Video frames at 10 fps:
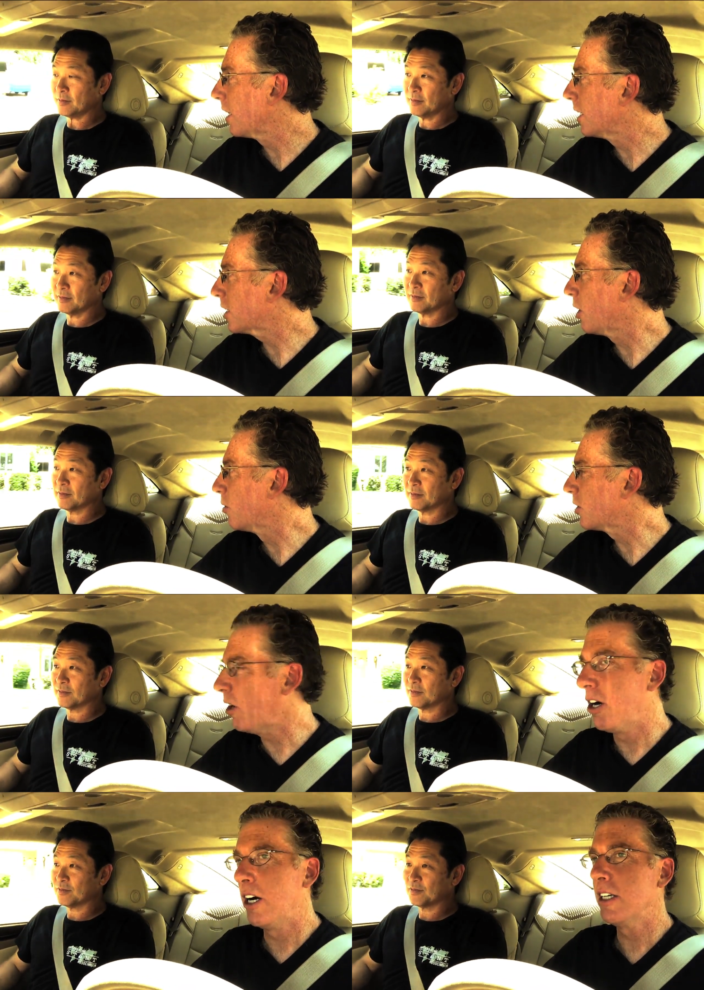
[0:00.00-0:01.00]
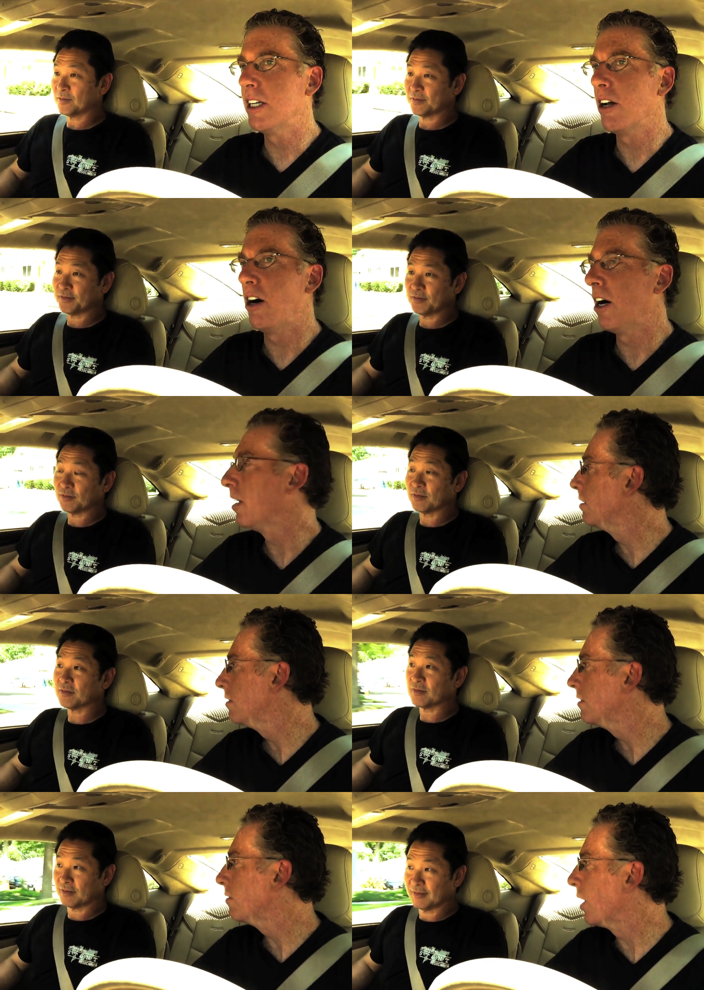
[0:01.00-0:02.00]
Speaker 1: The list goes on and on,
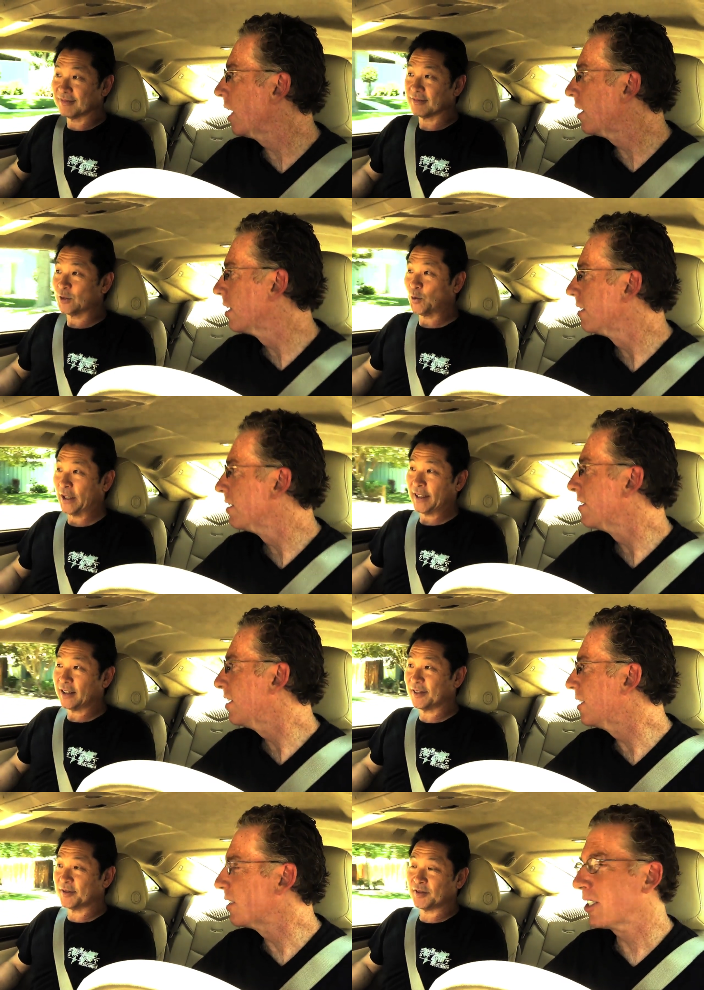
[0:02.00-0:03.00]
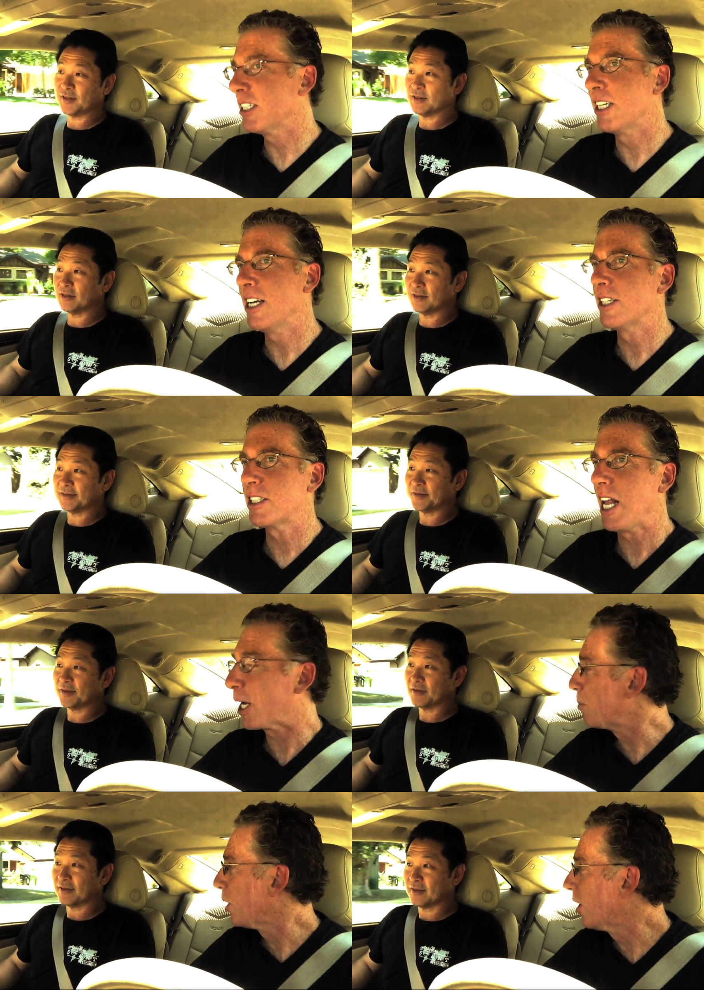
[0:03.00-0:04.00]
right? It just it's
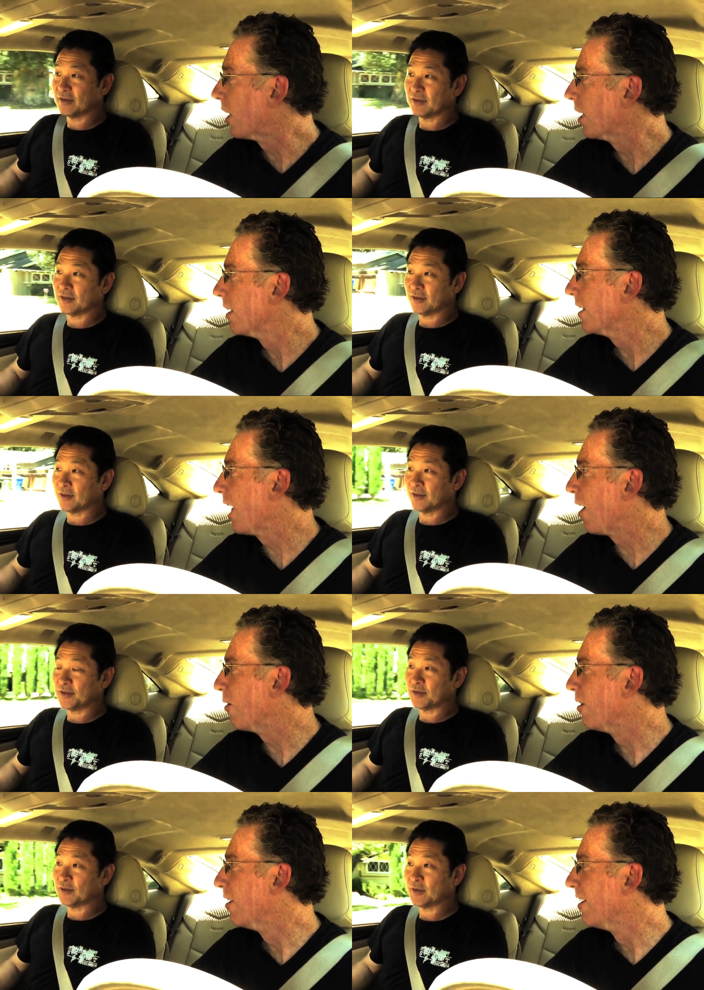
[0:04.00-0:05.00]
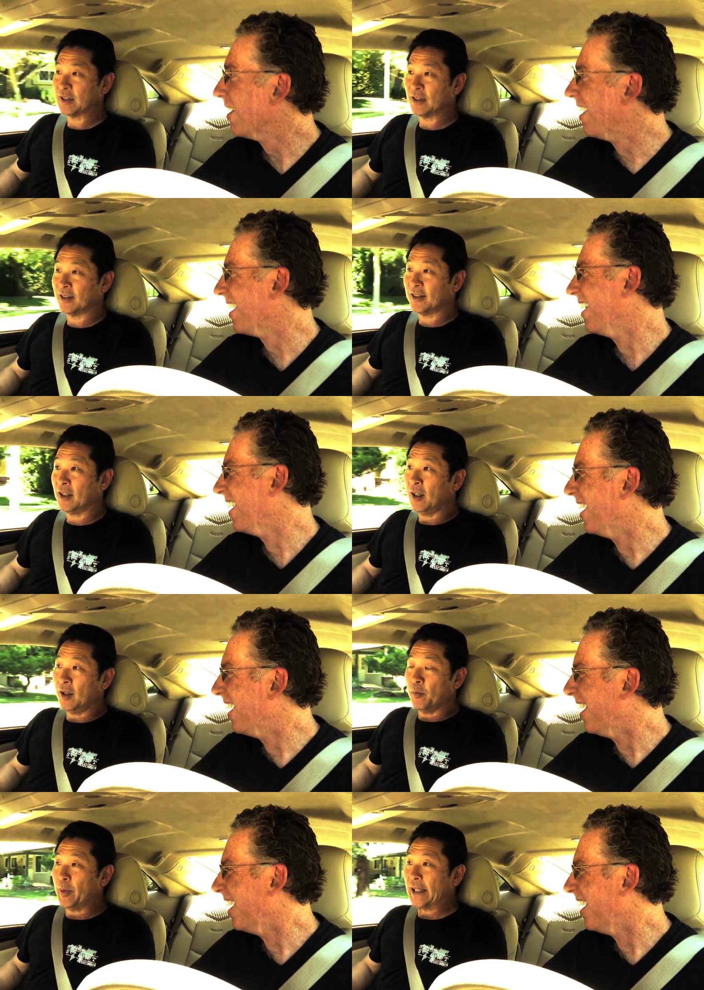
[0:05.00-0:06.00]
like a blur now.
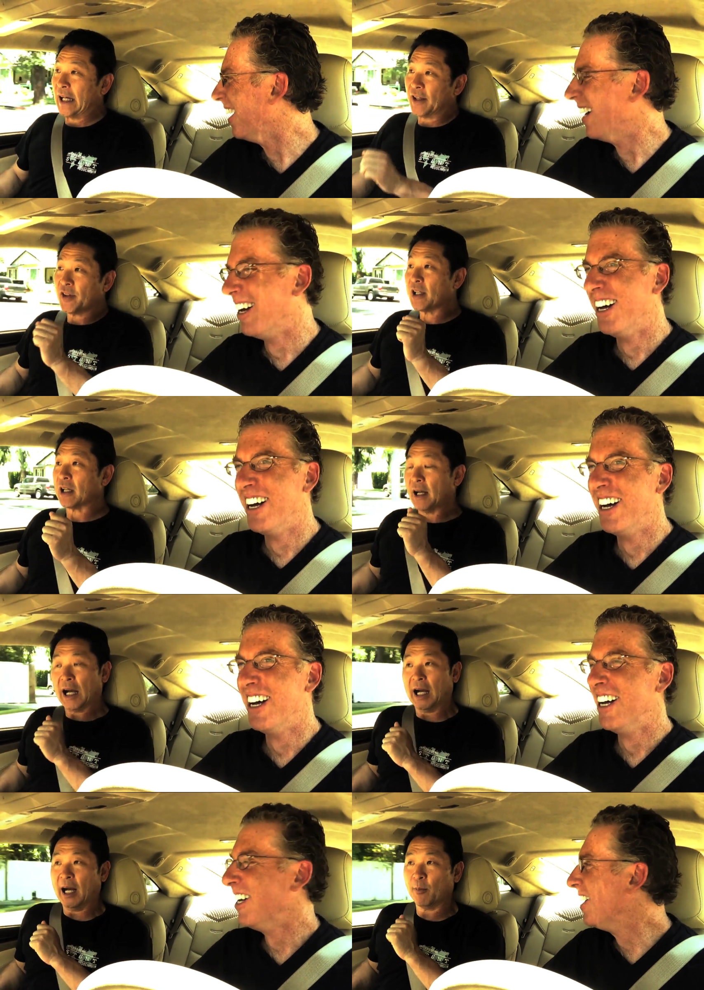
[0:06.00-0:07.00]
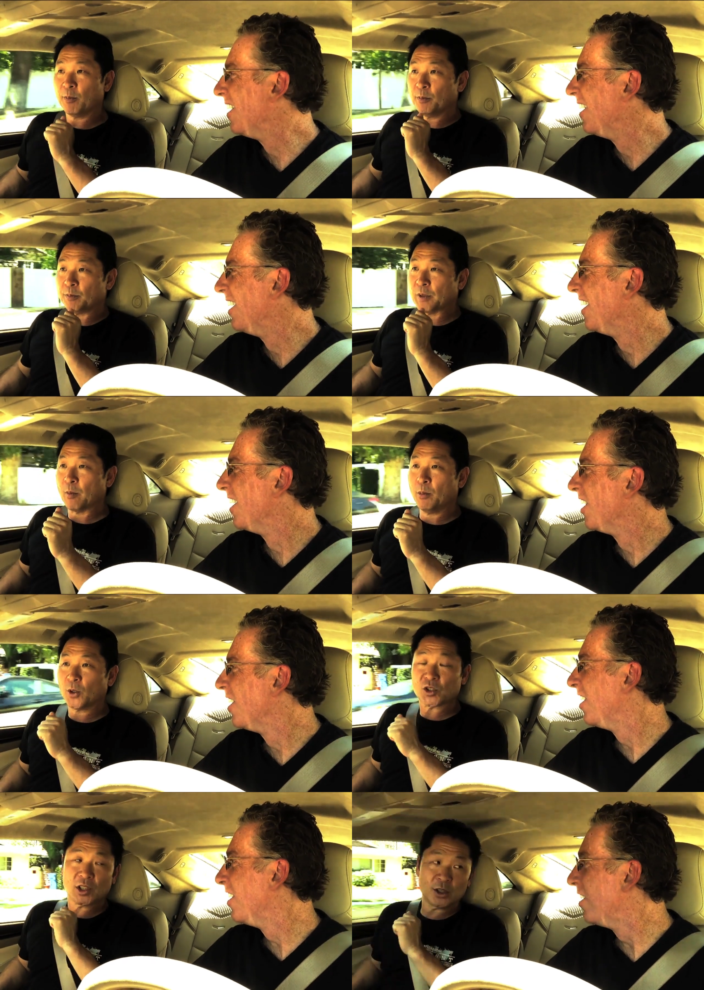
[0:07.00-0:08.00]
Speaker 2: But I think I'm
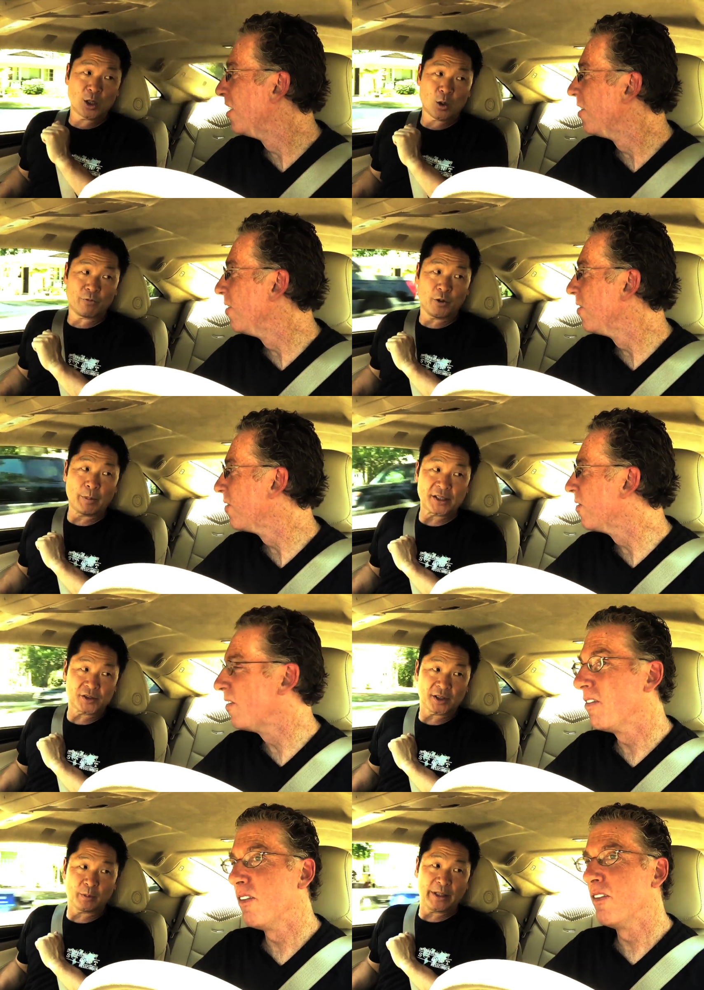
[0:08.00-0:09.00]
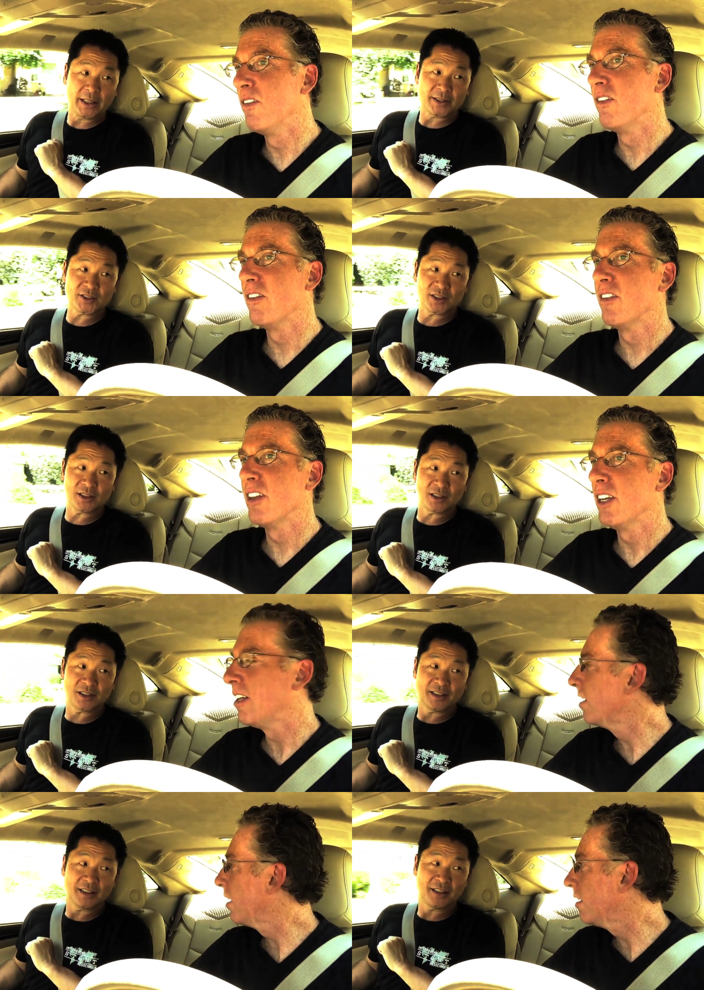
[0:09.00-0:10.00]
mostly known for best of the best.
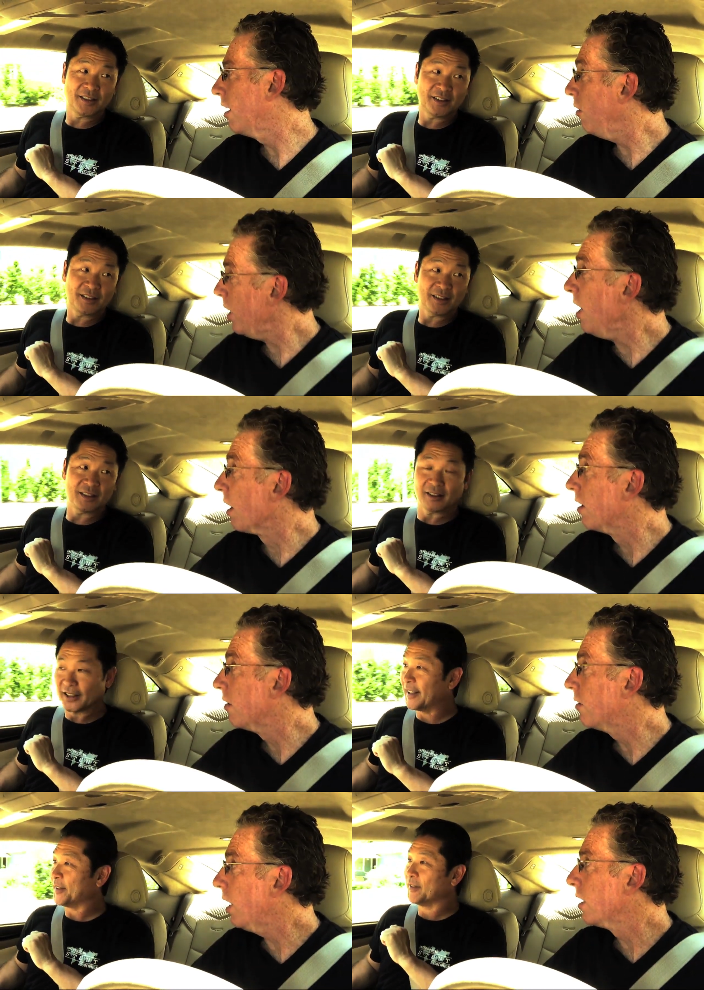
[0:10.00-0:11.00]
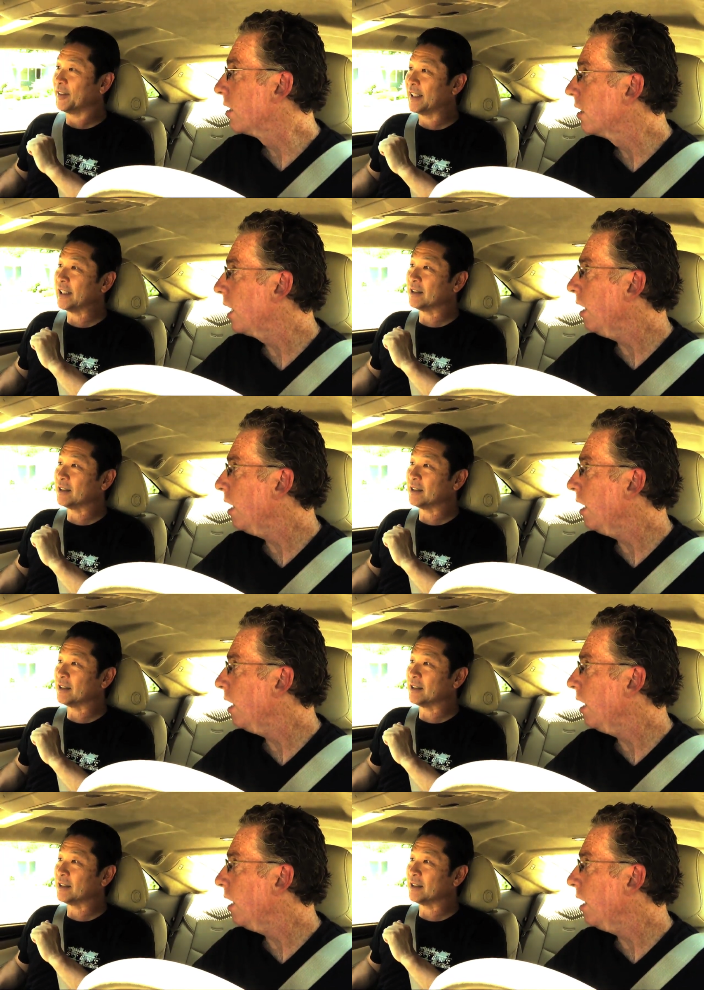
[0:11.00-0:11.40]
Oh yeah, yeah. right, and,